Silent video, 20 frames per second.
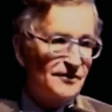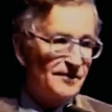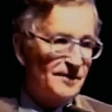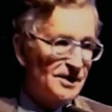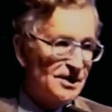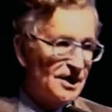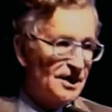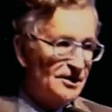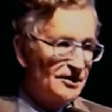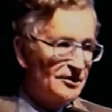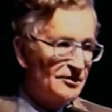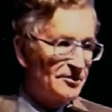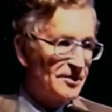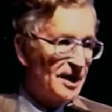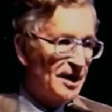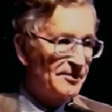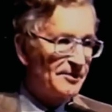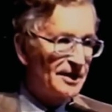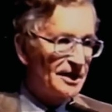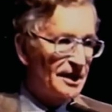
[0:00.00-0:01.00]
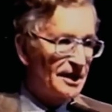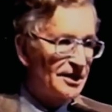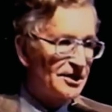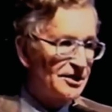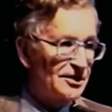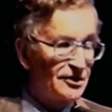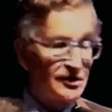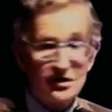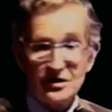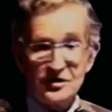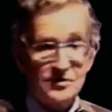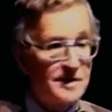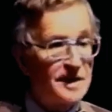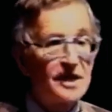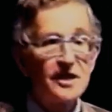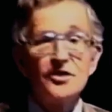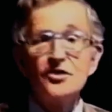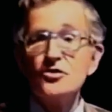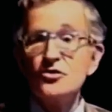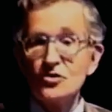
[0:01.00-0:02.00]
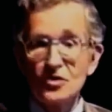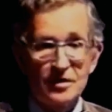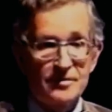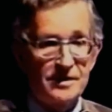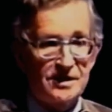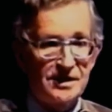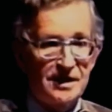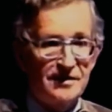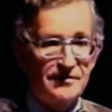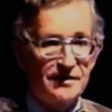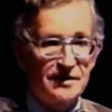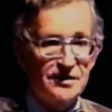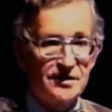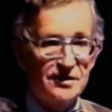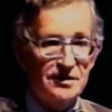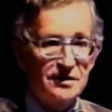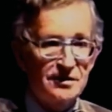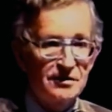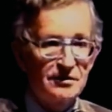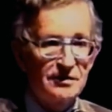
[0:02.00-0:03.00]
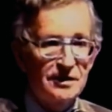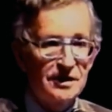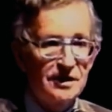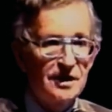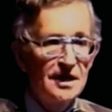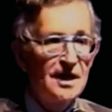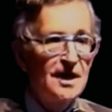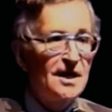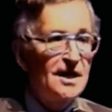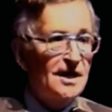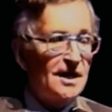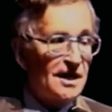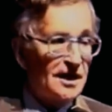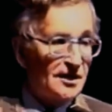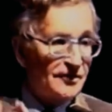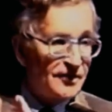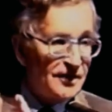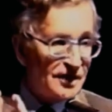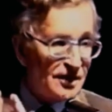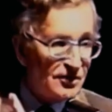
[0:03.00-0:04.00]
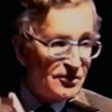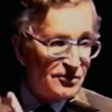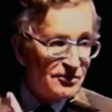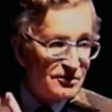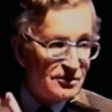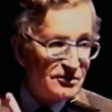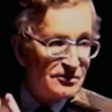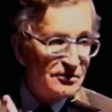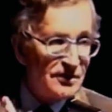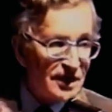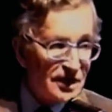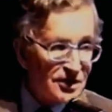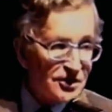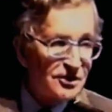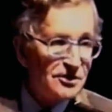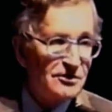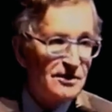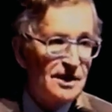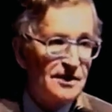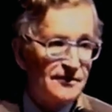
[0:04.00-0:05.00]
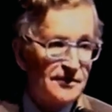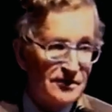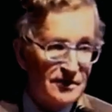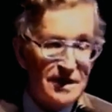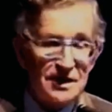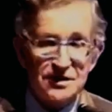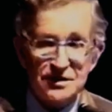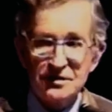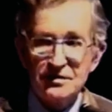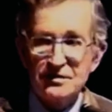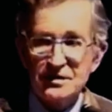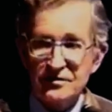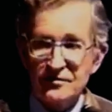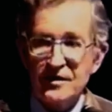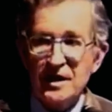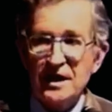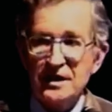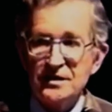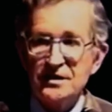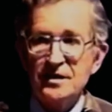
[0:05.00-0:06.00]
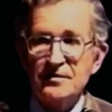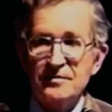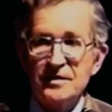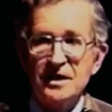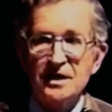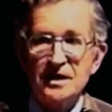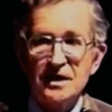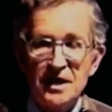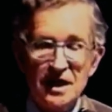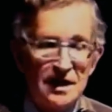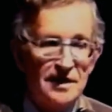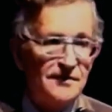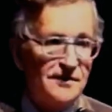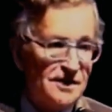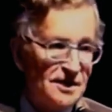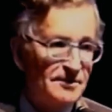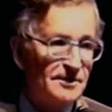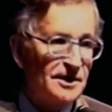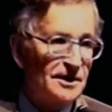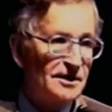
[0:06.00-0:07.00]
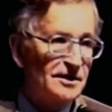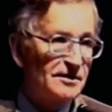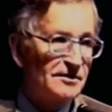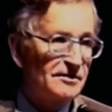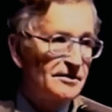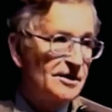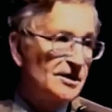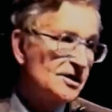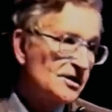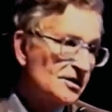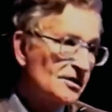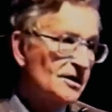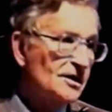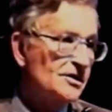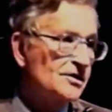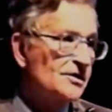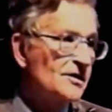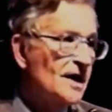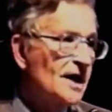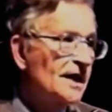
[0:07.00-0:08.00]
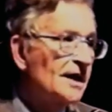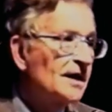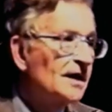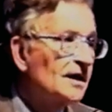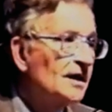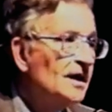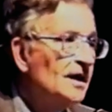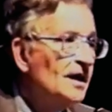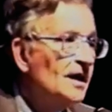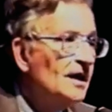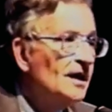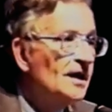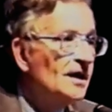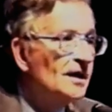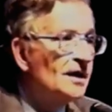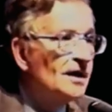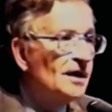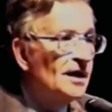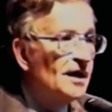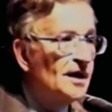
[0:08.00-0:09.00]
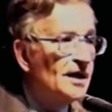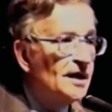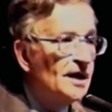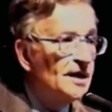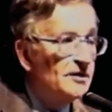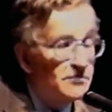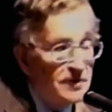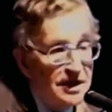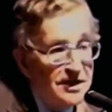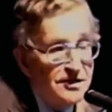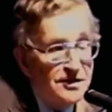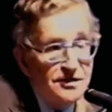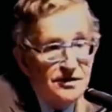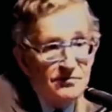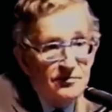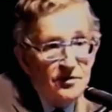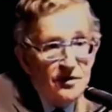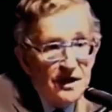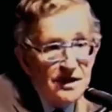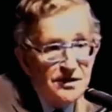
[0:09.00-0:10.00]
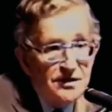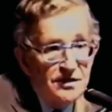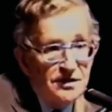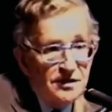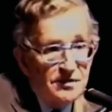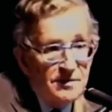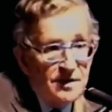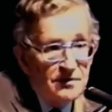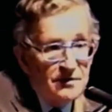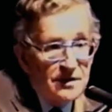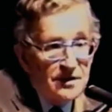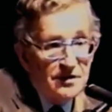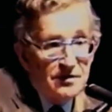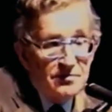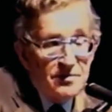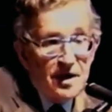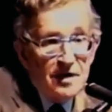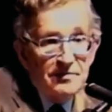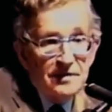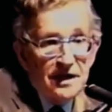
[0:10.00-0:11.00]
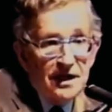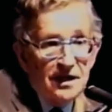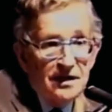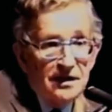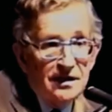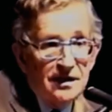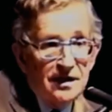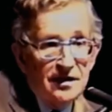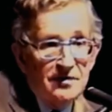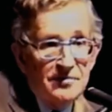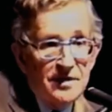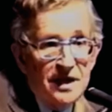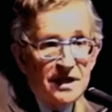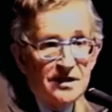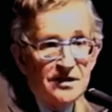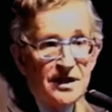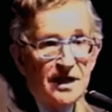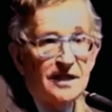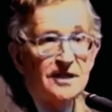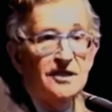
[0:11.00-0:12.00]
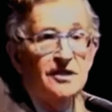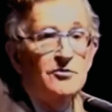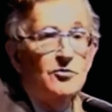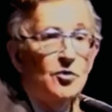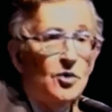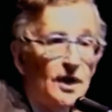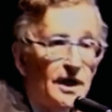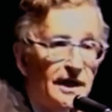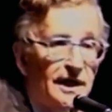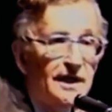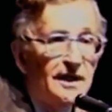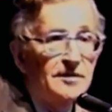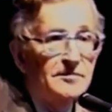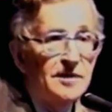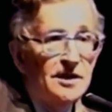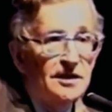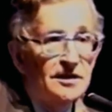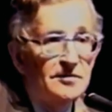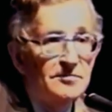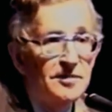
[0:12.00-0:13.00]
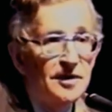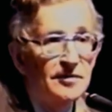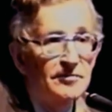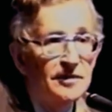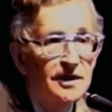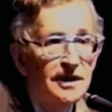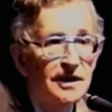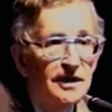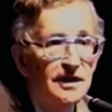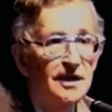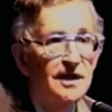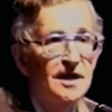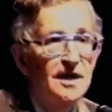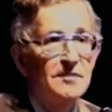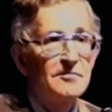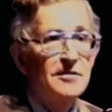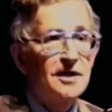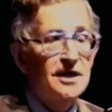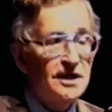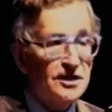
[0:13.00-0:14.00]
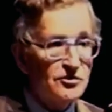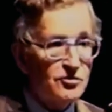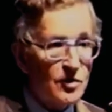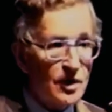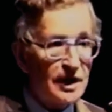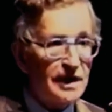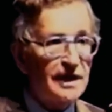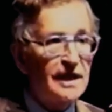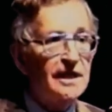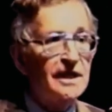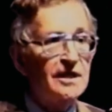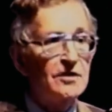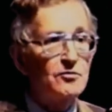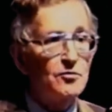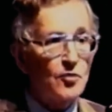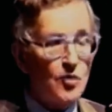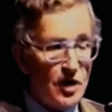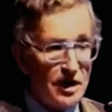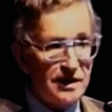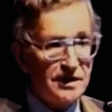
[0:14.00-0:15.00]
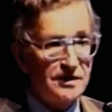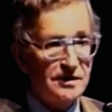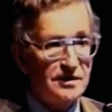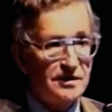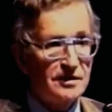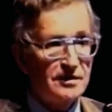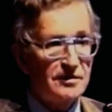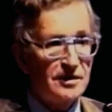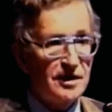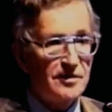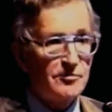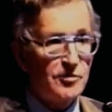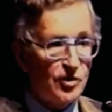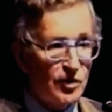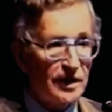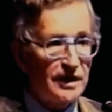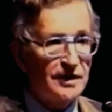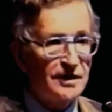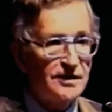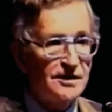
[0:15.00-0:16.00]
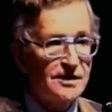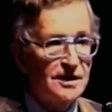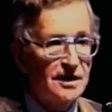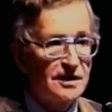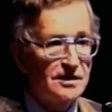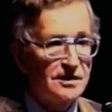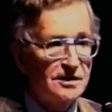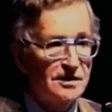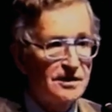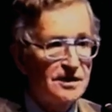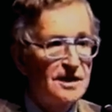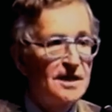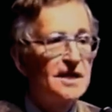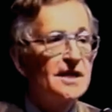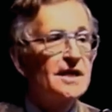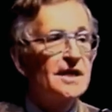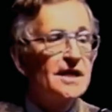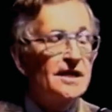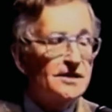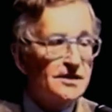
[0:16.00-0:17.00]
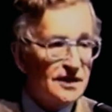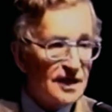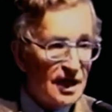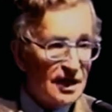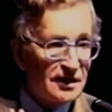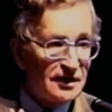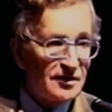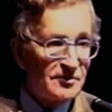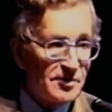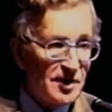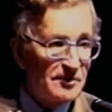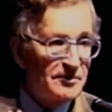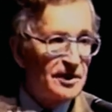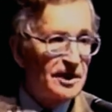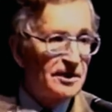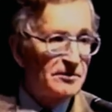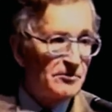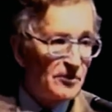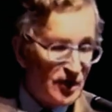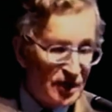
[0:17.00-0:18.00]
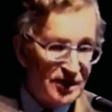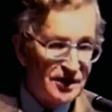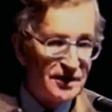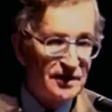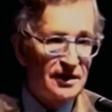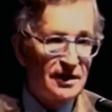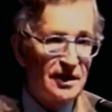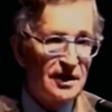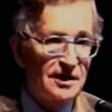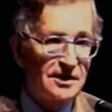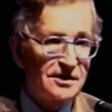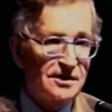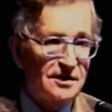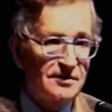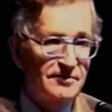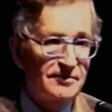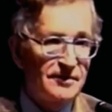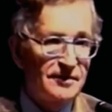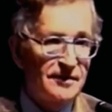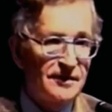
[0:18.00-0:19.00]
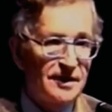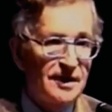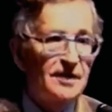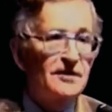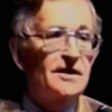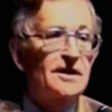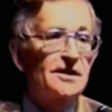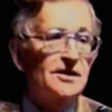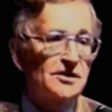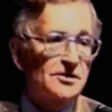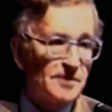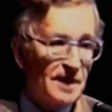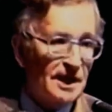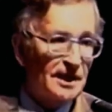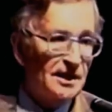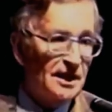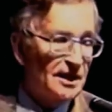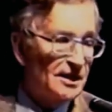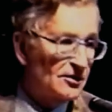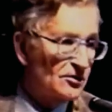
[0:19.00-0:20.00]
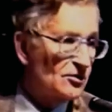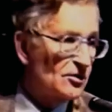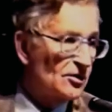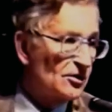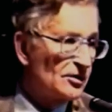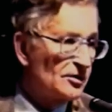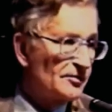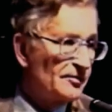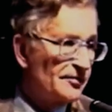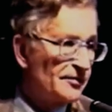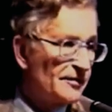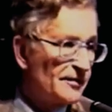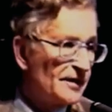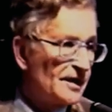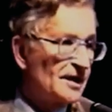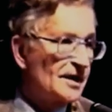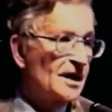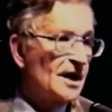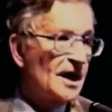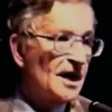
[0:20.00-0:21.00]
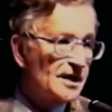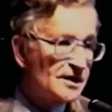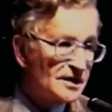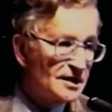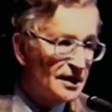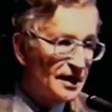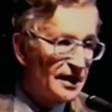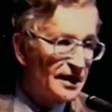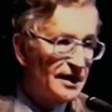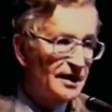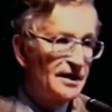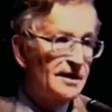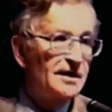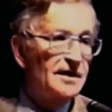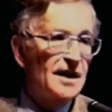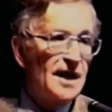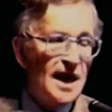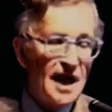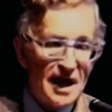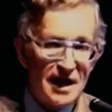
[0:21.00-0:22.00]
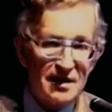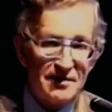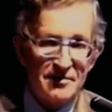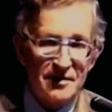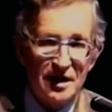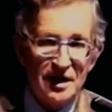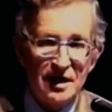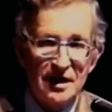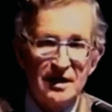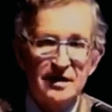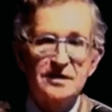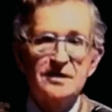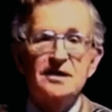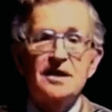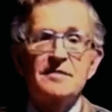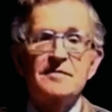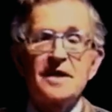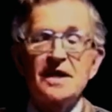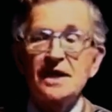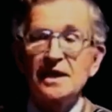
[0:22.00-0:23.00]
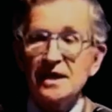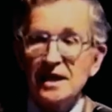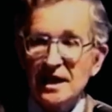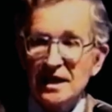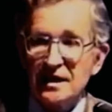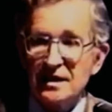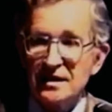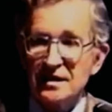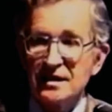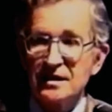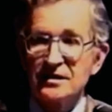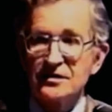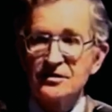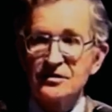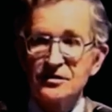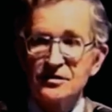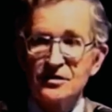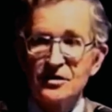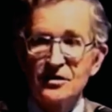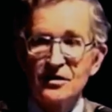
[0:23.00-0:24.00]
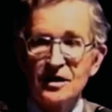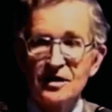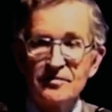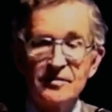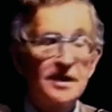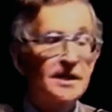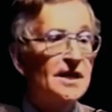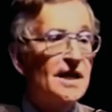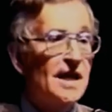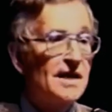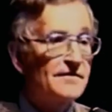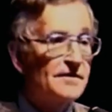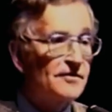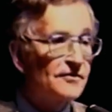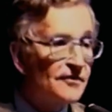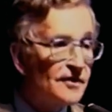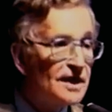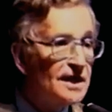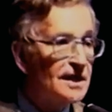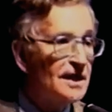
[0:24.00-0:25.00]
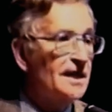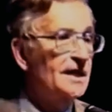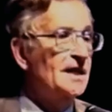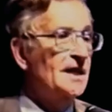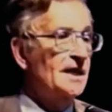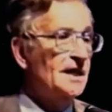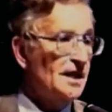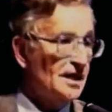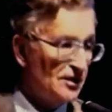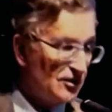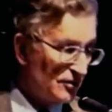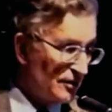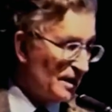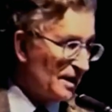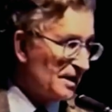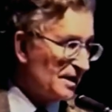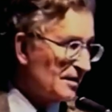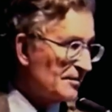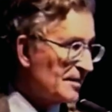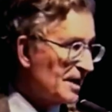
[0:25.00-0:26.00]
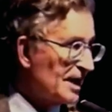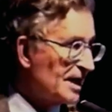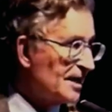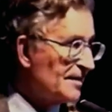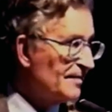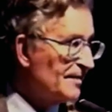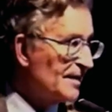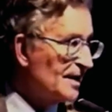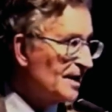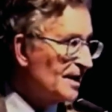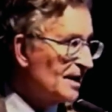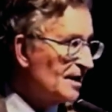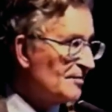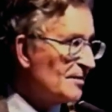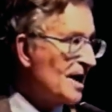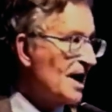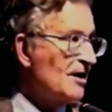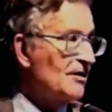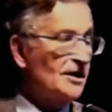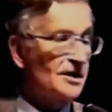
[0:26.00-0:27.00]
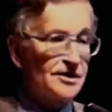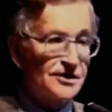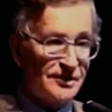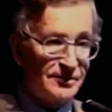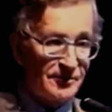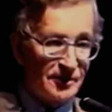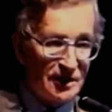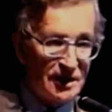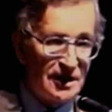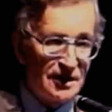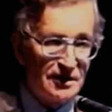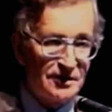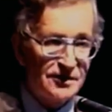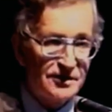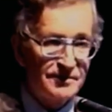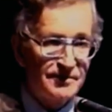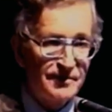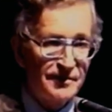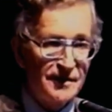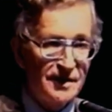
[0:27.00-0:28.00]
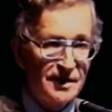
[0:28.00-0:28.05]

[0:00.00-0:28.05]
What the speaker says: from the general population, although there's been enormous efforts to do it. And if you go through issue after issue, you find something kind of similar, which is sort of striking. And raises some questions about whether the propaganda campaign is actually working among the public. But it's working in one important sense. It's got the public marginalized. They're in the spectator role. They're isolated, atomized, they may not like things and so on, but they have the feeling they can't do anything about it. Power somewhere else,